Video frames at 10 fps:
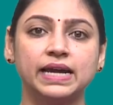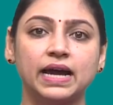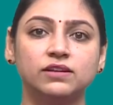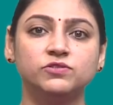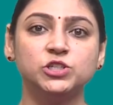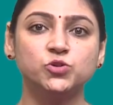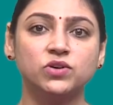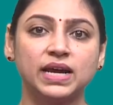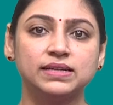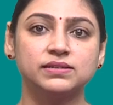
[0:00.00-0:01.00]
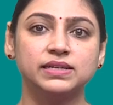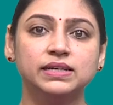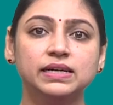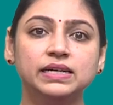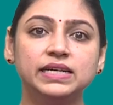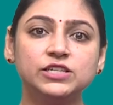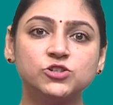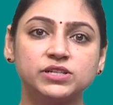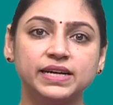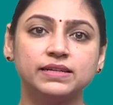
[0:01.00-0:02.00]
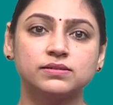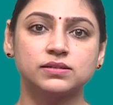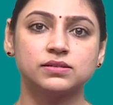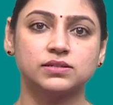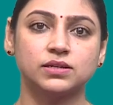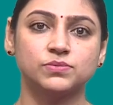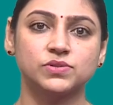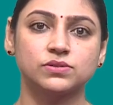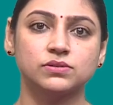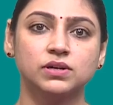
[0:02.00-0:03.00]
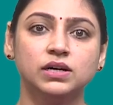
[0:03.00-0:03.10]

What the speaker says: and visualizing intricate systems.